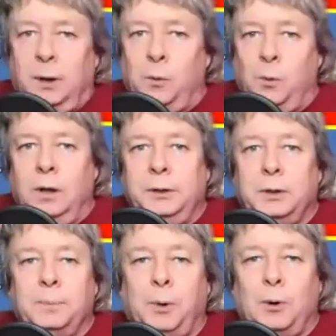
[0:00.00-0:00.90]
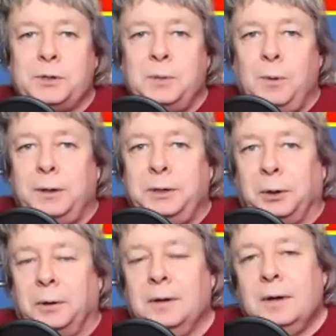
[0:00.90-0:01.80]
Well, you can post them on
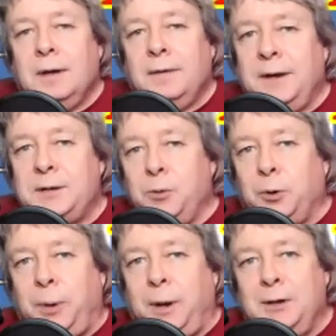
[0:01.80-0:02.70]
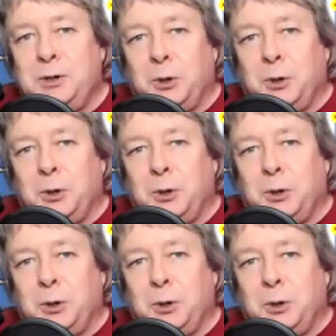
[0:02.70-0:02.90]
your Facebook page, or